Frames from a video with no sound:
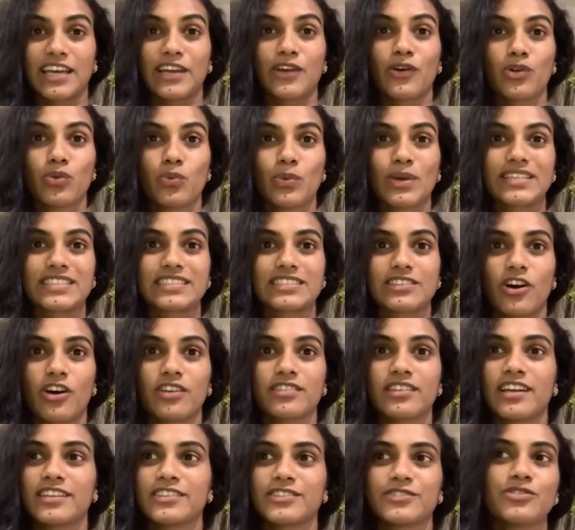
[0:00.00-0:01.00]
I always
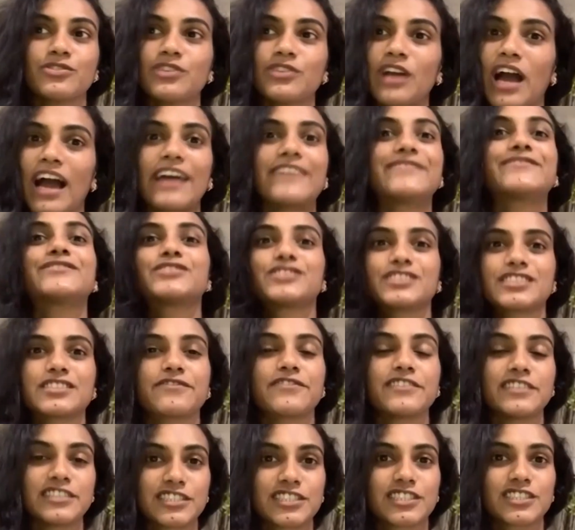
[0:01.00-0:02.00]
thought that I have to
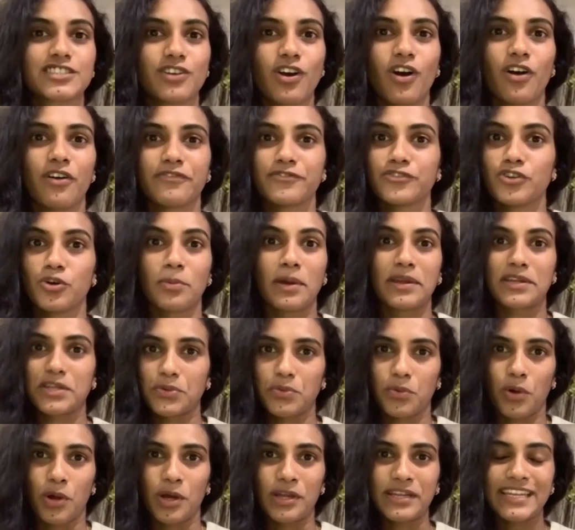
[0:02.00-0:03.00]
just finish it off no
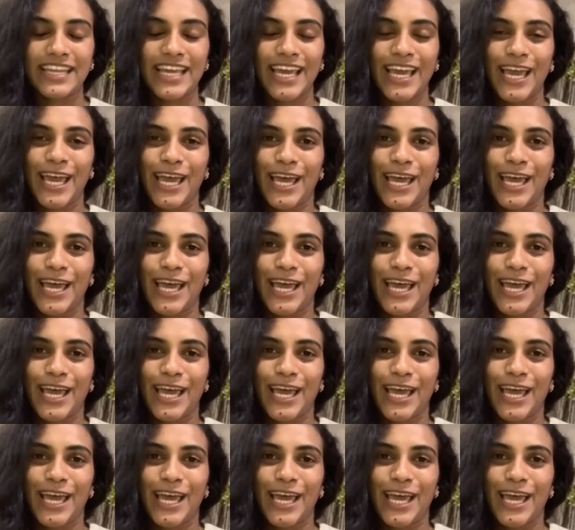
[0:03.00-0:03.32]
matter what.